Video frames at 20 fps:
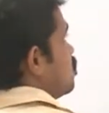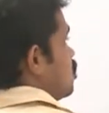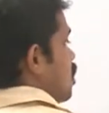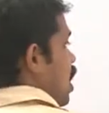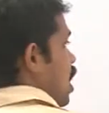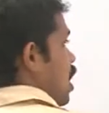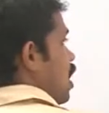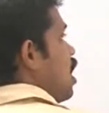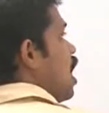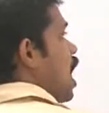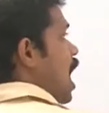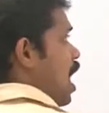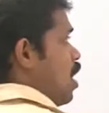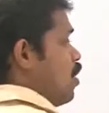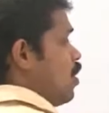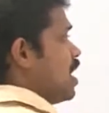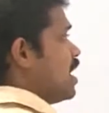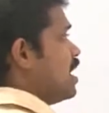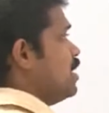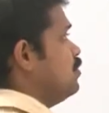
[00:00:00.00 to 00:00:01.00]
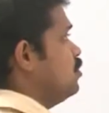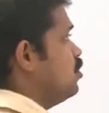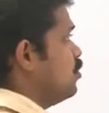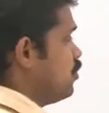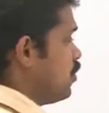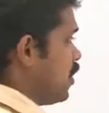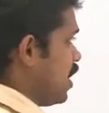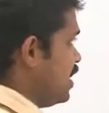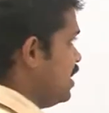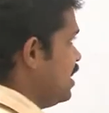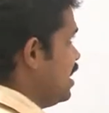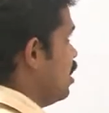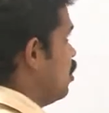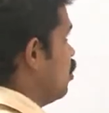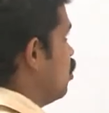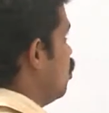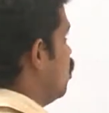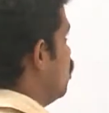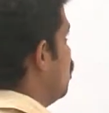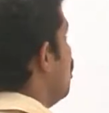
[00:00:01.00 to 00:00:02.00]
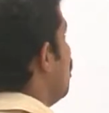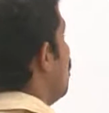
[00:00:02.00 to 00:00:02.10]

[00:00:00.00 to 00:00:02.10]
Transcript: So our aim to find out